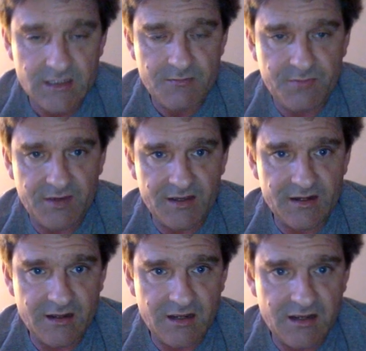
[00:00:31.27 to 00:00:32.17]
but
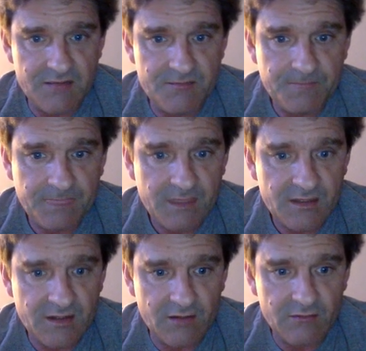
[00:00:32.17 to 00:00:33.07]
um, you
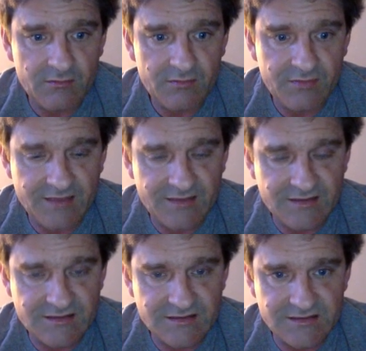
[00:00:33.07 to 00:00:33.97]
know that
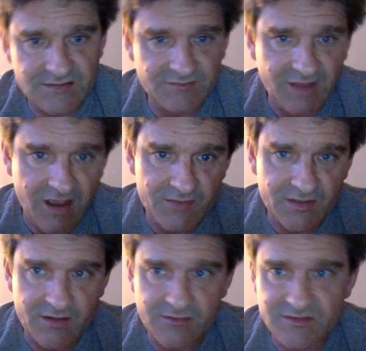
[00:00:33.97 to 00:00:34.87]
this is some time
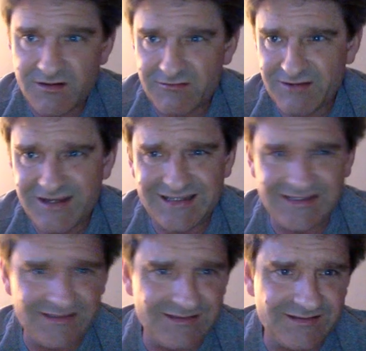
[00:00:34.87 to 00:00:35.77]
ago. It's
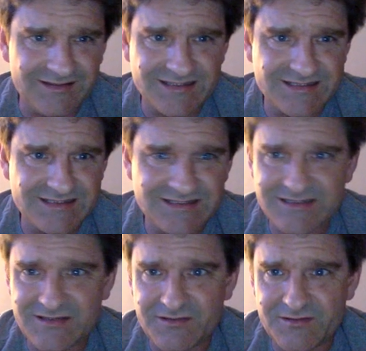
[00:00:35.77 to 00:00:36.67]
already like
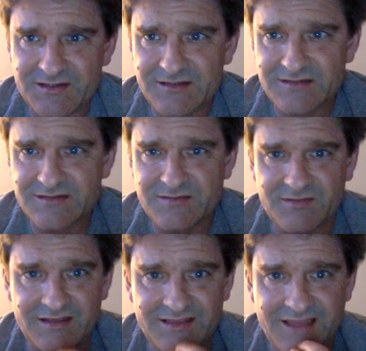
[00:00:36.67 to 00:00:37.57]
six thirty, something
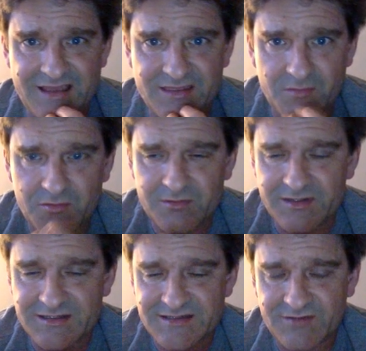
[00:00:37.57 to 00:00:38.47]
like that in the
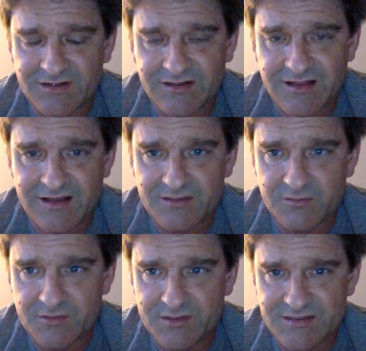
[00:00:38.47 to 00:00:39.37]
morning, seven o'clock in the
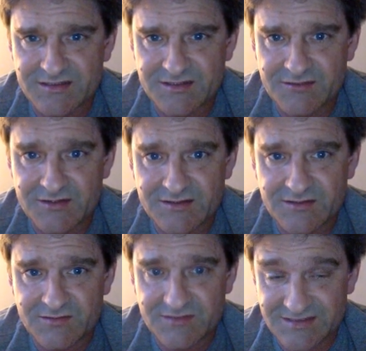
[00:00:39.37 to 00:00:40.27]
morning in Syria. It's
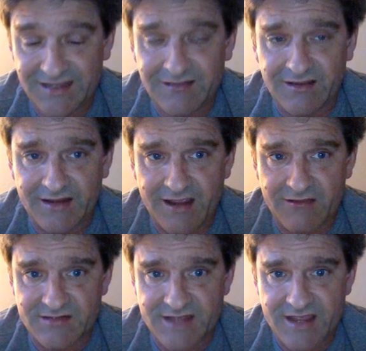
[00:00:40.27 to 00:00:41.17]
almost daylight
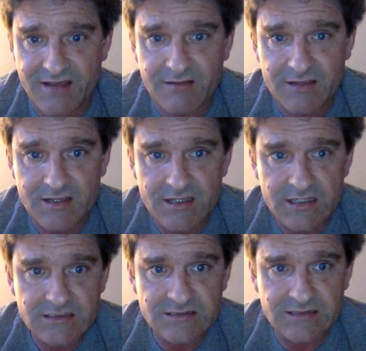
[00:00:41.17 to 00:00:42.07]
hours now.
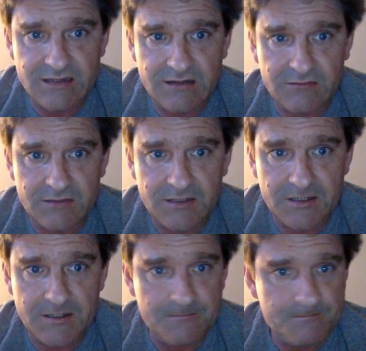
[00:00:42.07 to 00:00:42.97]
So
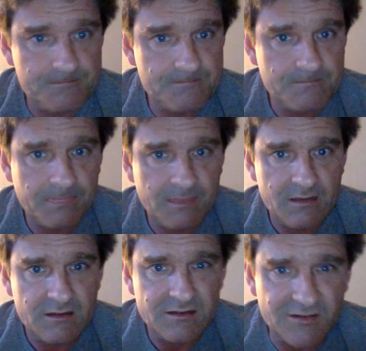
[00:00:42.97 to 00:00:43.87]
um,
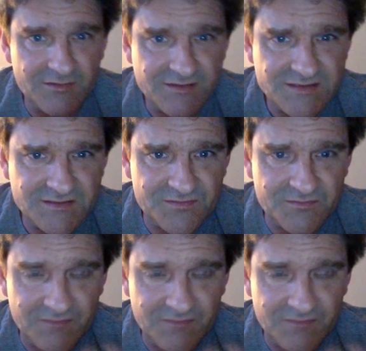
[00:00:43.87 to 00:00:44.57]
you know this is from